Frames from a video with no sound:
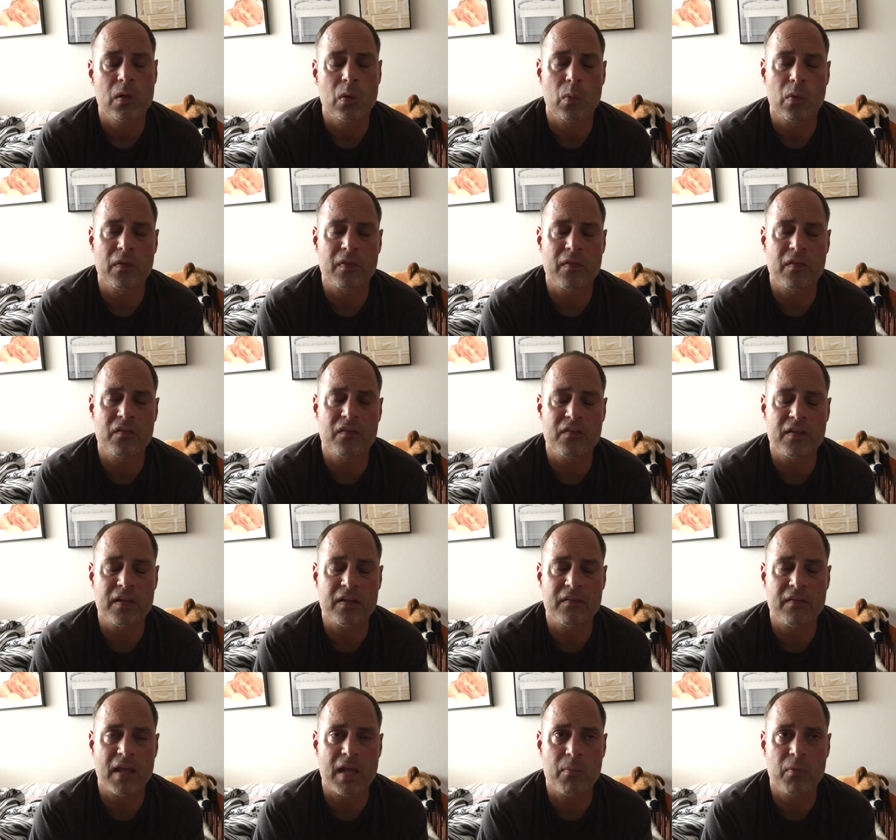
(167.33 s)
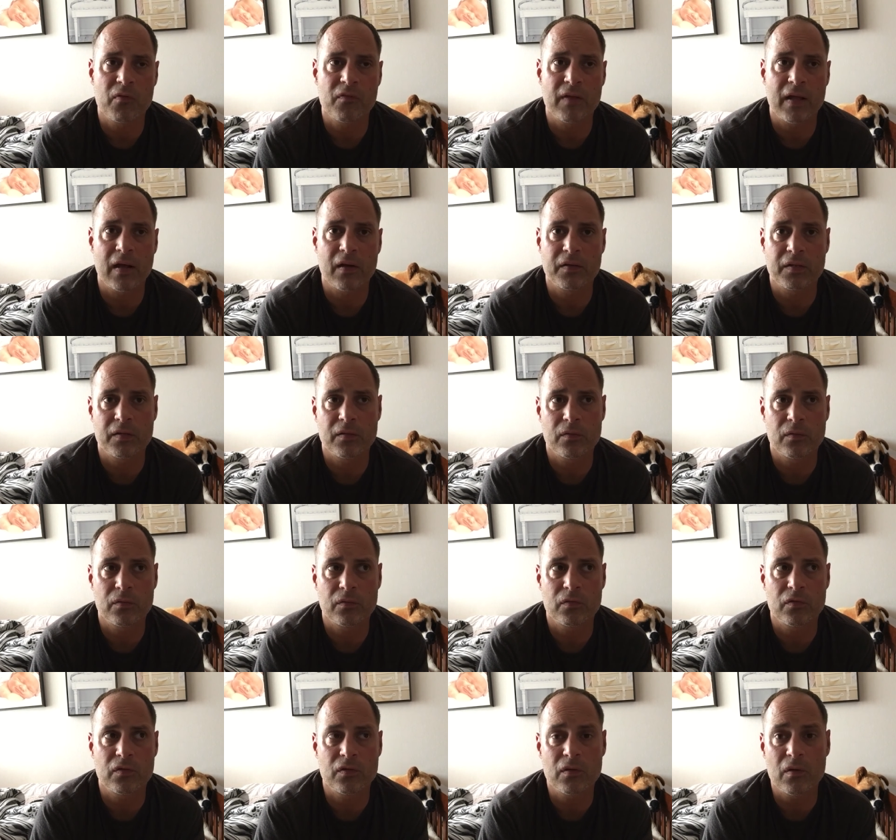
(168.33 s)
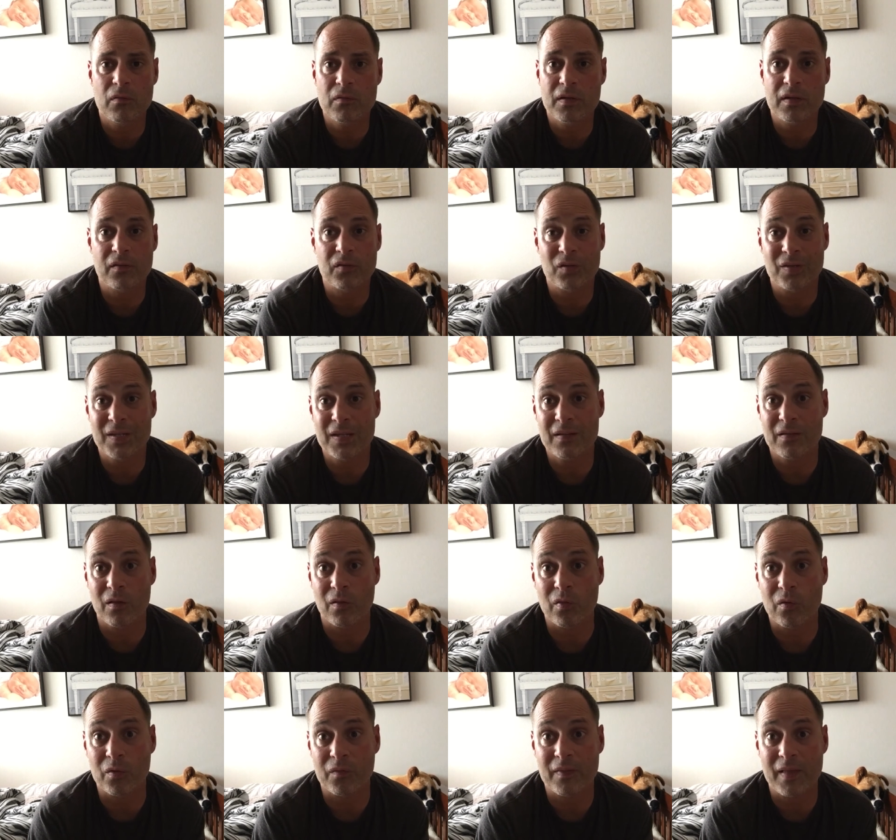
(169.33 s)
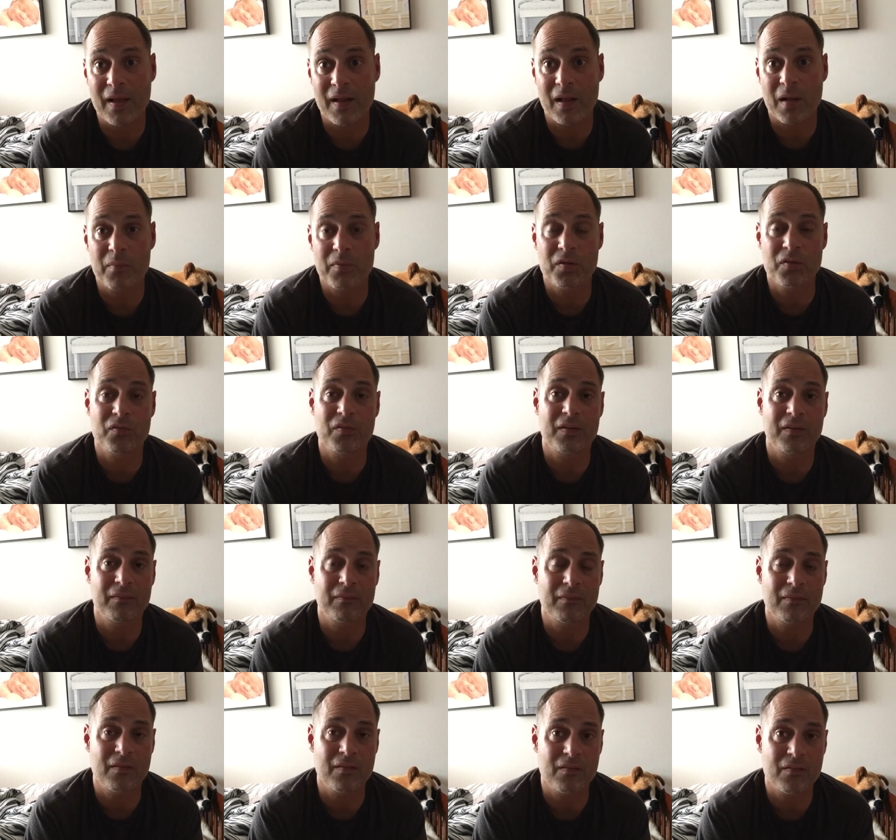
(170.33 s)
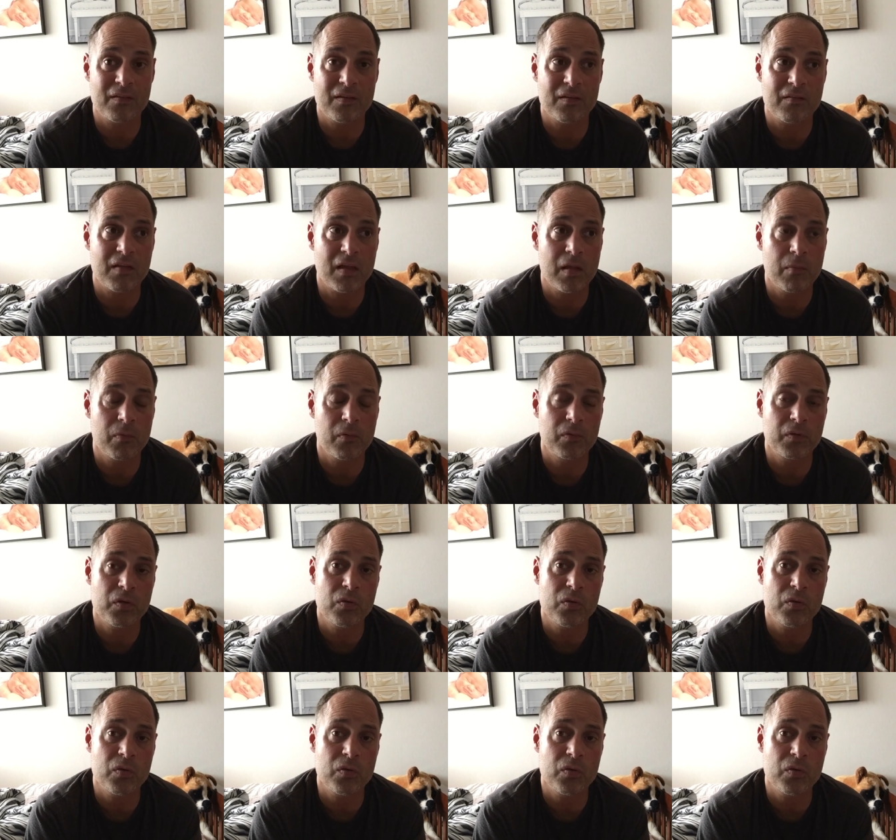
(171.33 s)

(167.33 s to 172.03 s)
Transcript: with the z table values, you don't actually need to look that up using the z table.